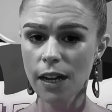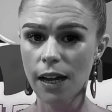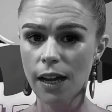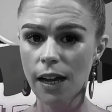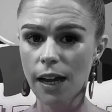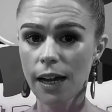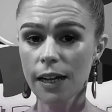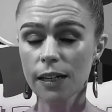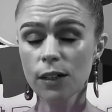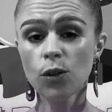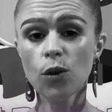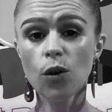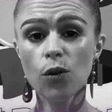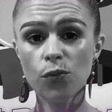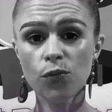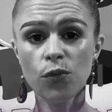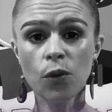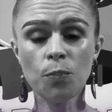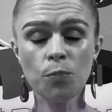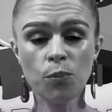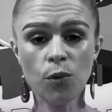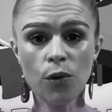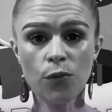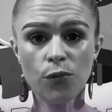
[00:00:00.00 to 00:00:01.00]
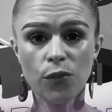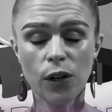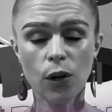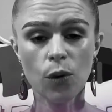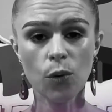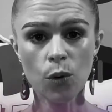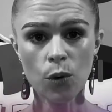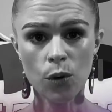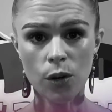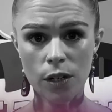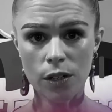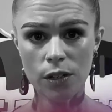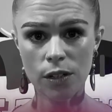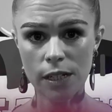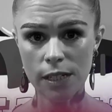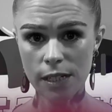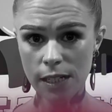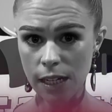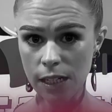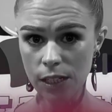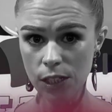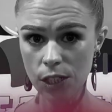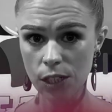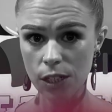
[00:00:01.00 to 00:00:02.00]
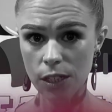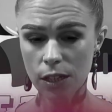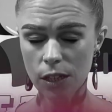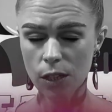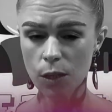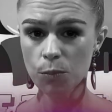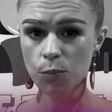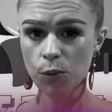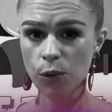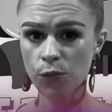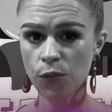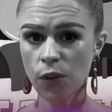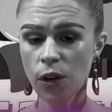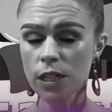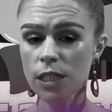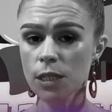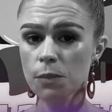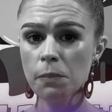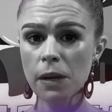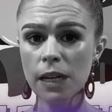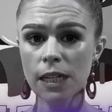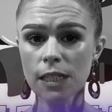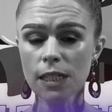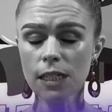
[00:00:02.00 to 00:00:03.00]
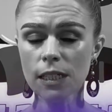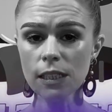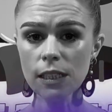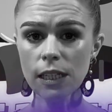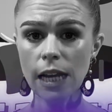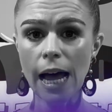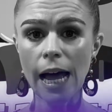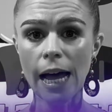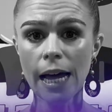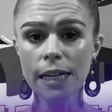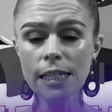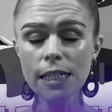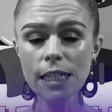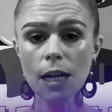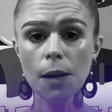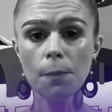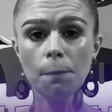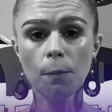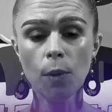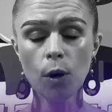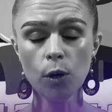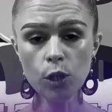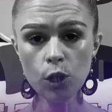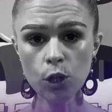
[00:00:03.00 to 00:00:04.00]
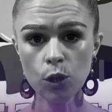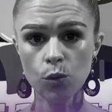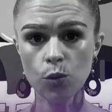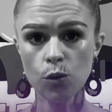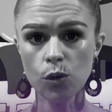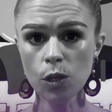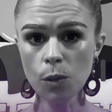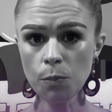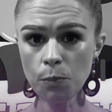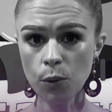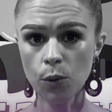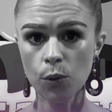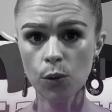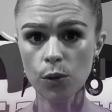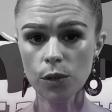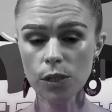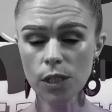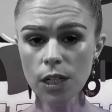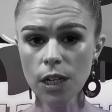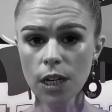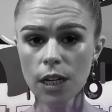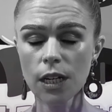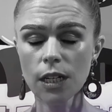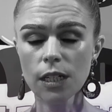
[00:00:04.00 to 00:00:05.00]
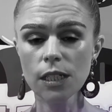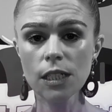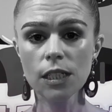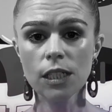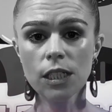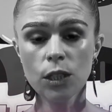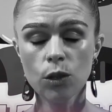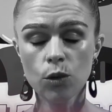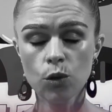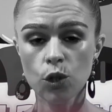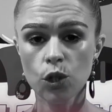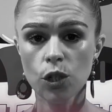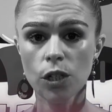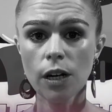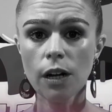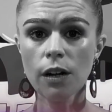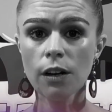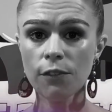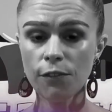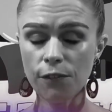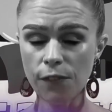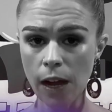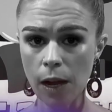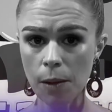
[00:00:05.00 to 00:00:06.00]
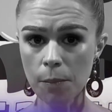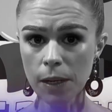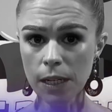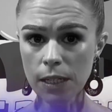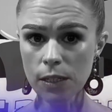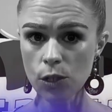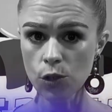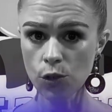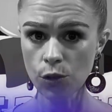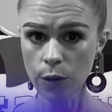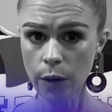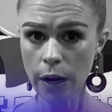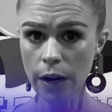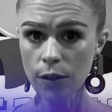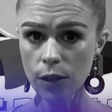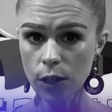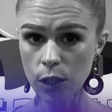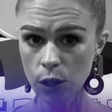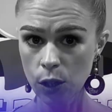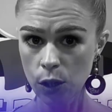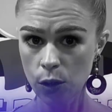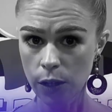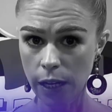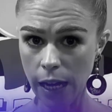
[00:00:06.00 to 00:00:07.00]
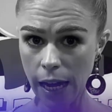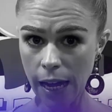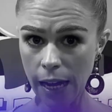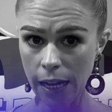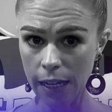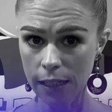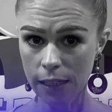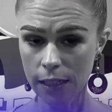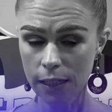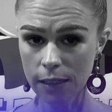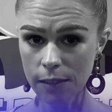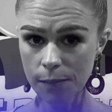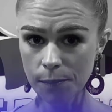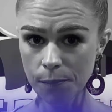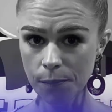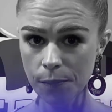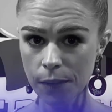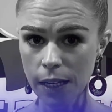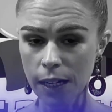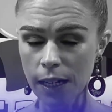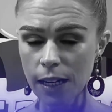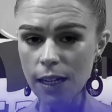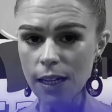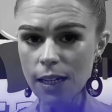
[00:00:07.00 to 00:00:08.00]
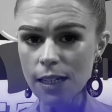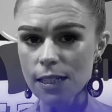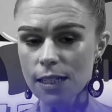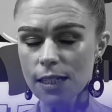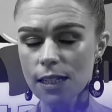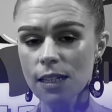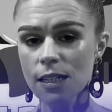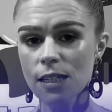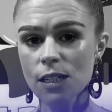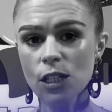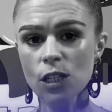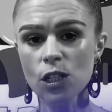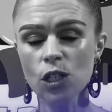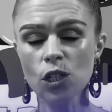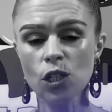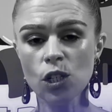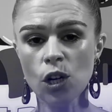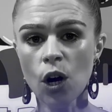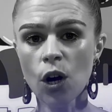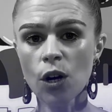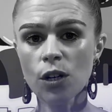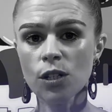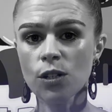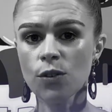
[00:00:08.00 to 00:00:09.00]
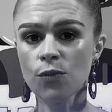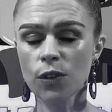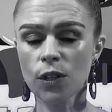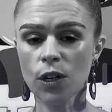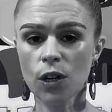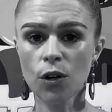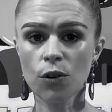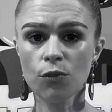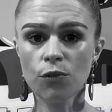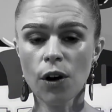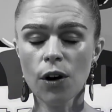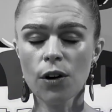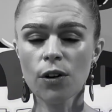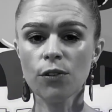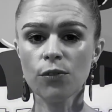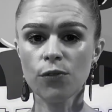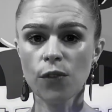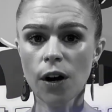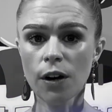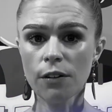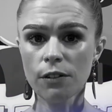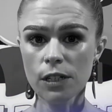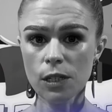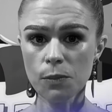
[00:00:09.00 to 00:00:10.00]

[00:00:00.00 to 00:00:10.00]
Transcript: a not-for-profit organisation that provides mental and emotional support to children and families throughout the UK. Since the start of the coronavirus